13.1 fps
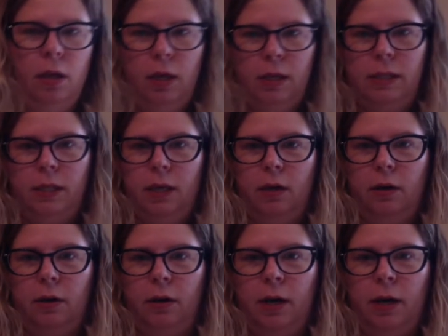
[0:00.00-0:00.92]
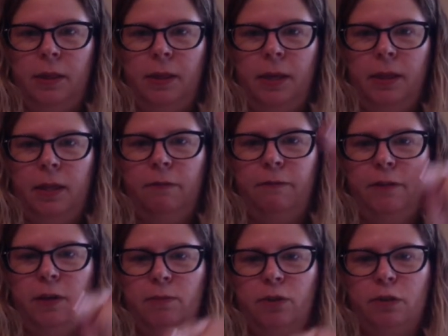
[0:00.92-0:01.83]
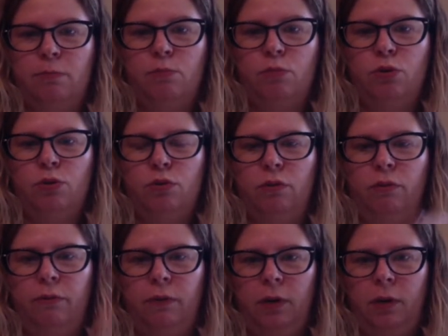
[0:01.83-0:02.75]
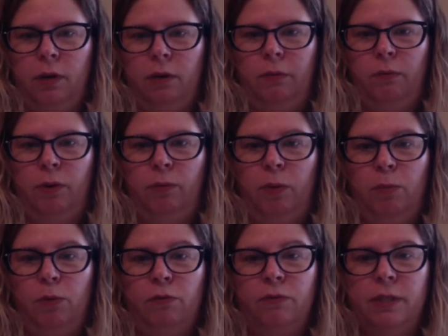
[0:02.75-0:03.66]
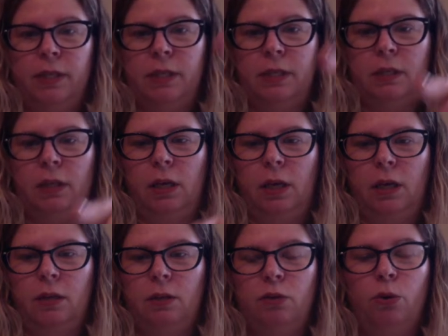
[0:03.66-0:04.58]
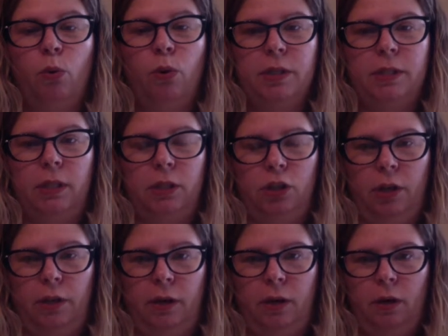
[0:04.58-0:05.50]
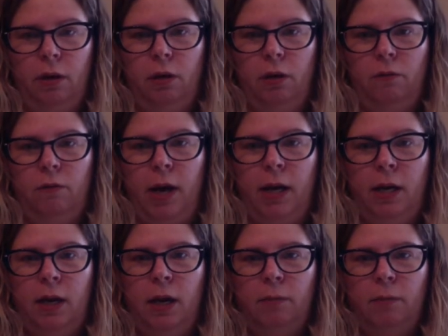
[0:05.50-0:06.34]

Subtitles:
is here, and then the femurs move when we move distally towards each other, right?